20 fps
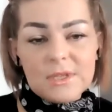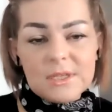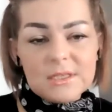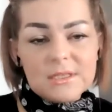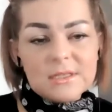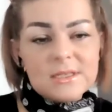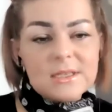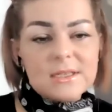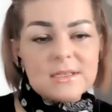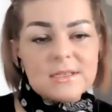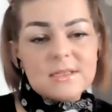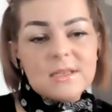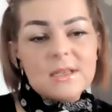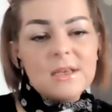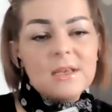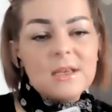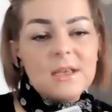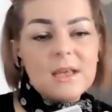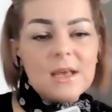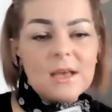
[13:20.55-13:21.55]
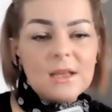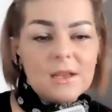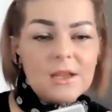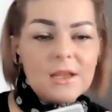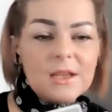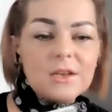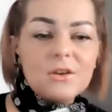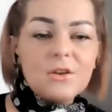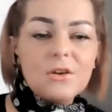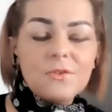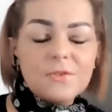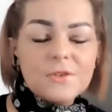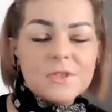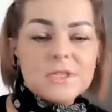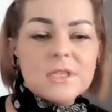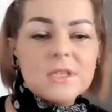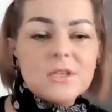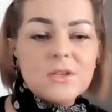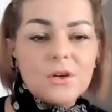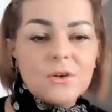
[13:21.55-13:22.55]
This is enough
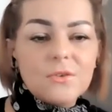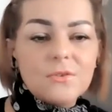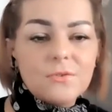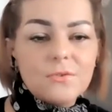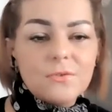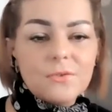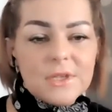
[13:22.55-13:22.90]
is enough.